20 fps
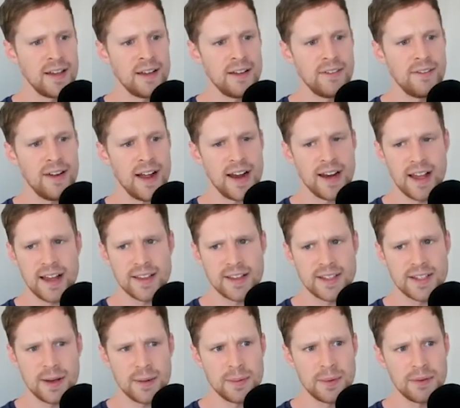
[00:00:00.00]
rounding out the
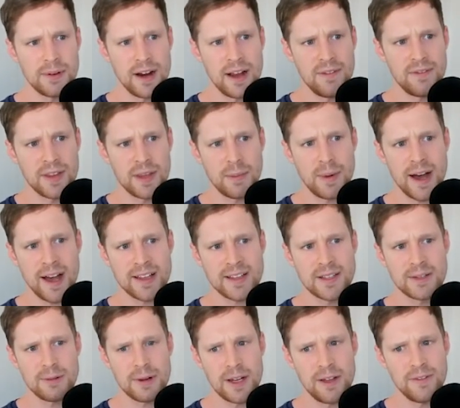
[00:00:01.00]
top 3 for the
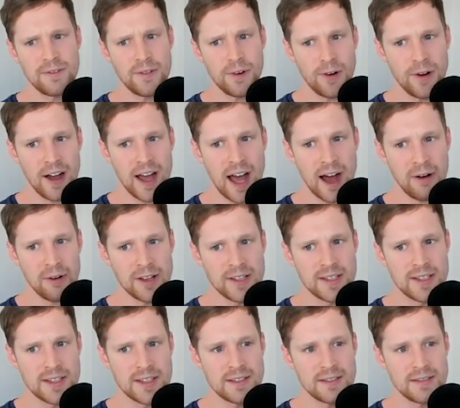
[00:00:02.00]
past 24
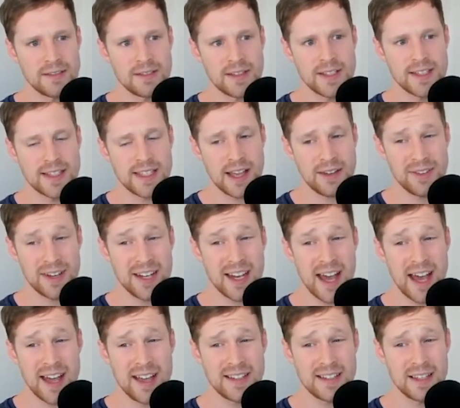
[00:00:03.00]
hours. 7
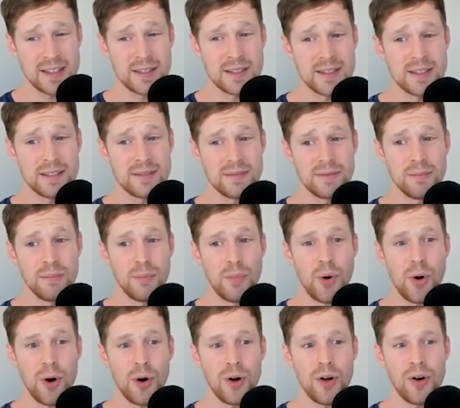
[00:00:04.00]
days is
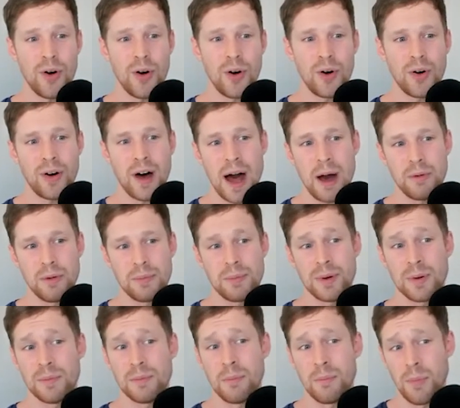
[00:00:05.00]
more, I would
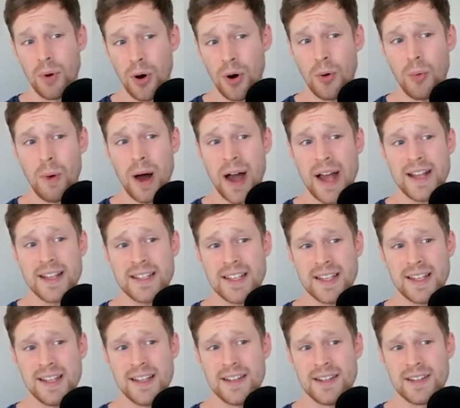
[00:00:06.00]
put more weight
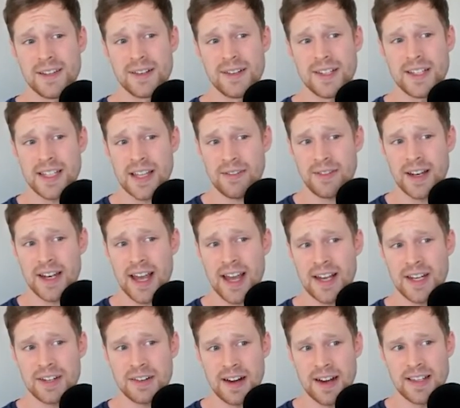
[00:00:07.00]
into
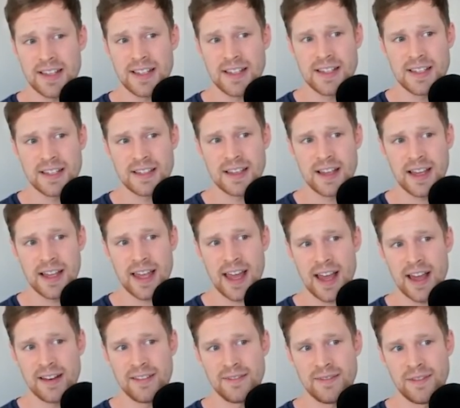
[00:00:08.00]
7-day trends.
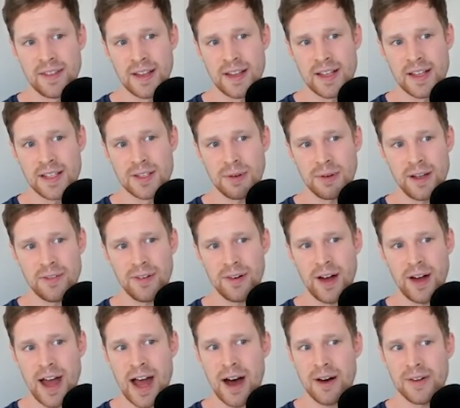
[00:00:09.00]
Again,
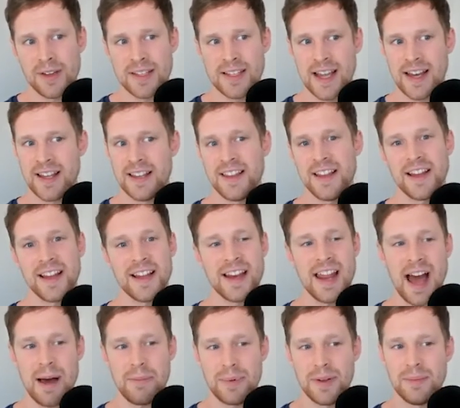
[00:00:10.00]
24 hours, anything can
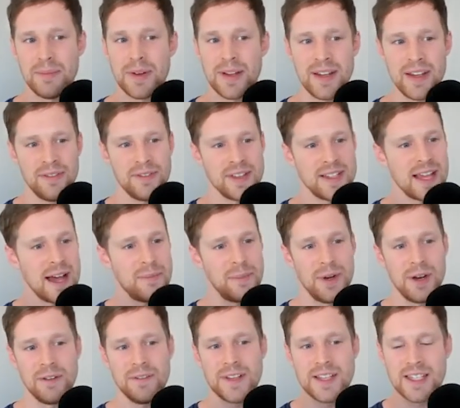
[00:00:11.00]
happen, but if it's
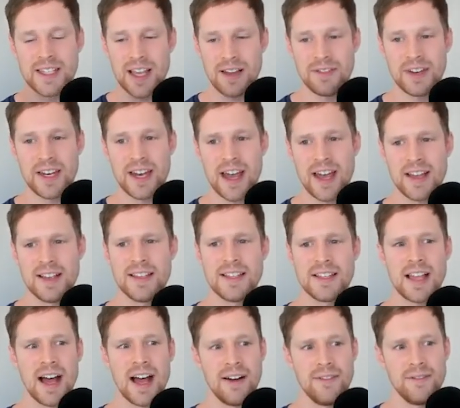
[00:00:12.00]
happened over 7
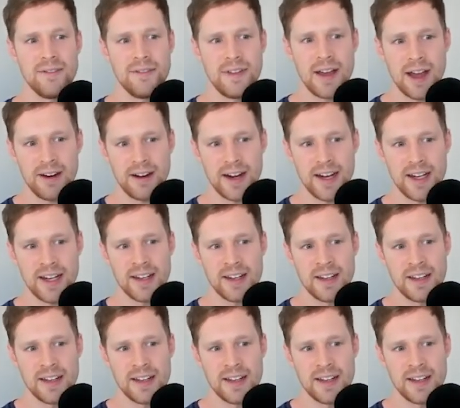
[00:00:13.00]
days, very